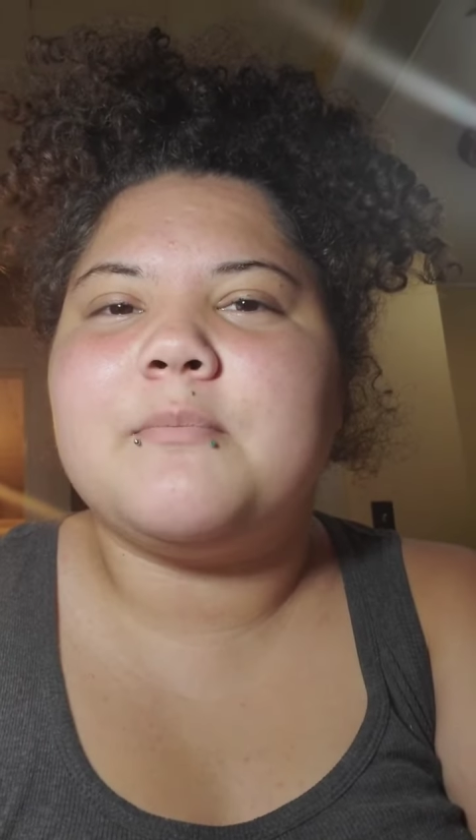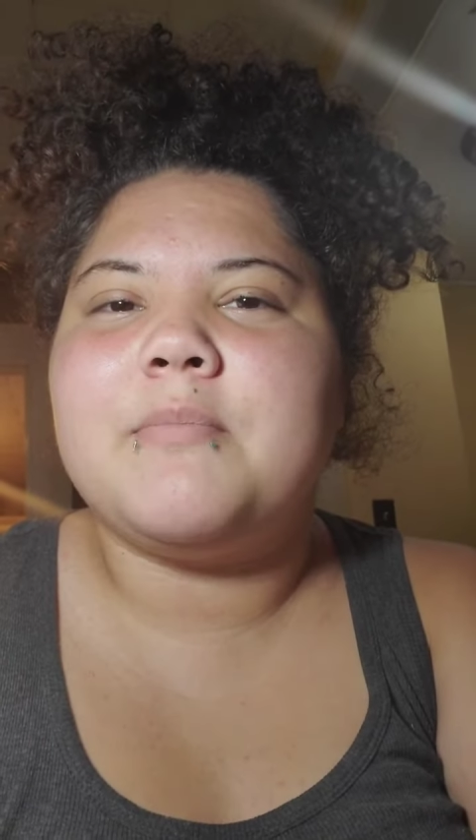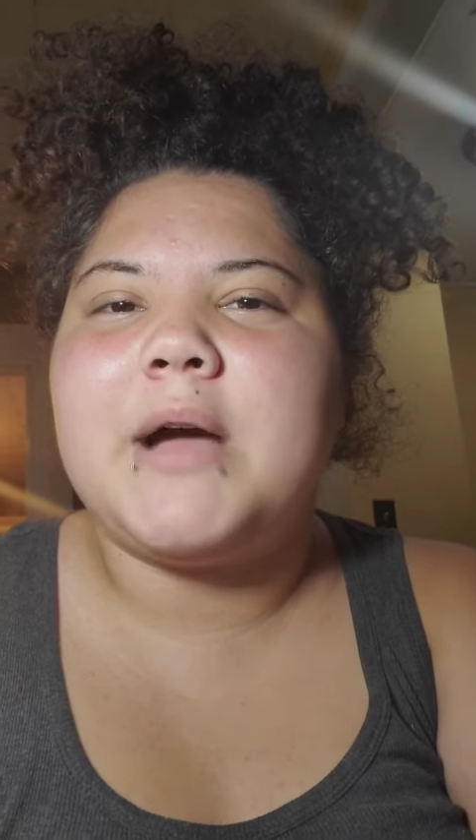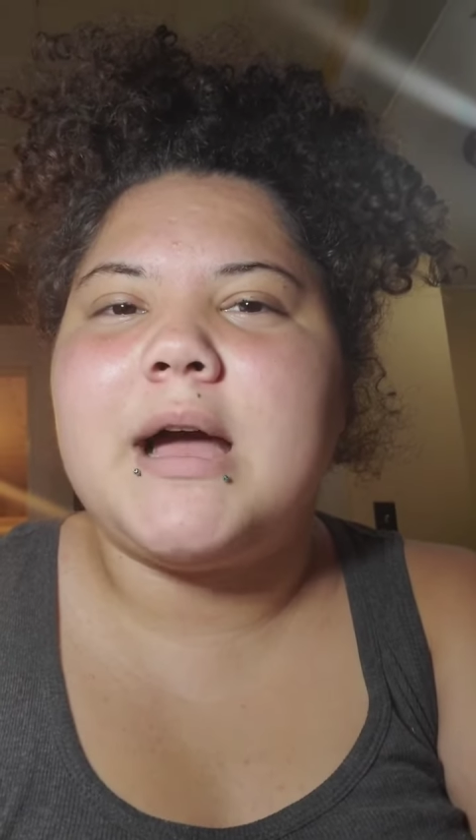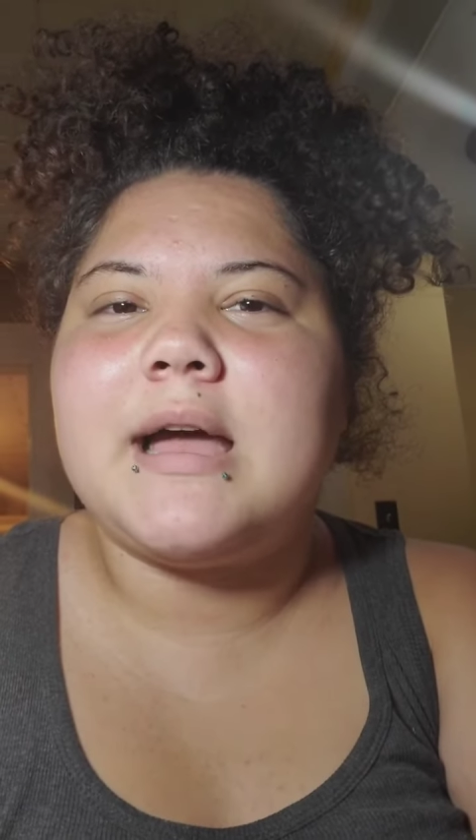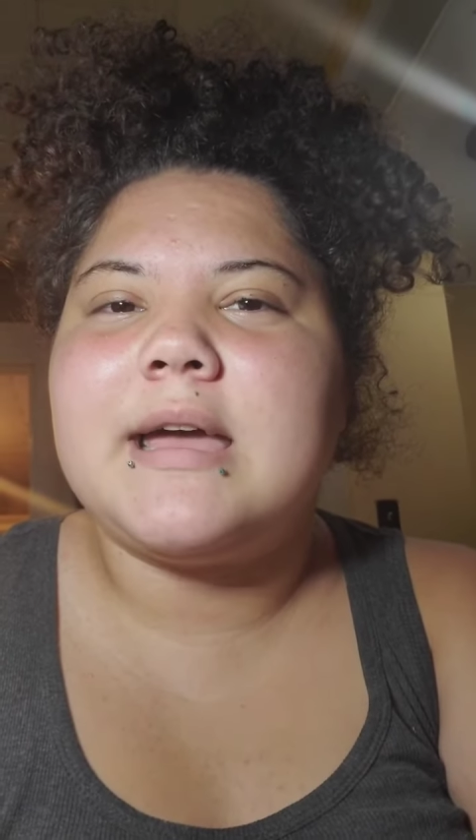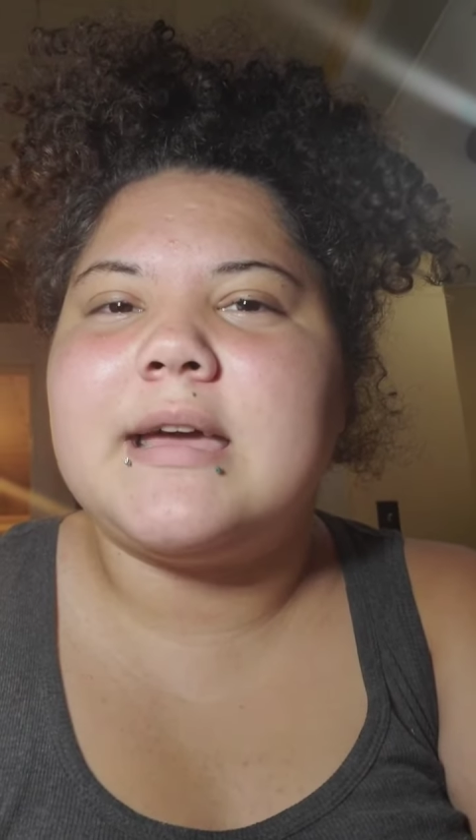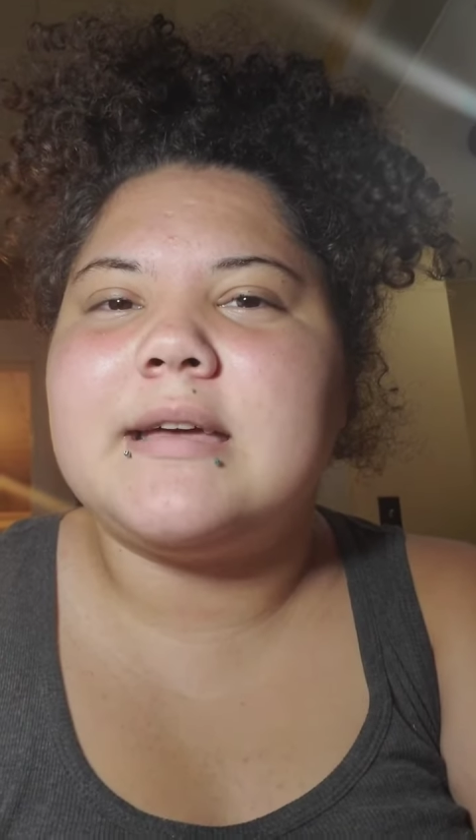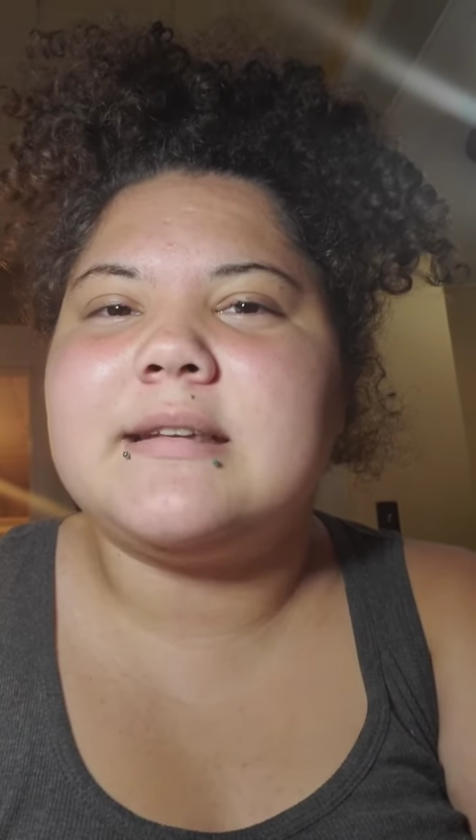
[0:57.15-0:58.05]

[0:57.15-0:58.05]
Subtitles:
by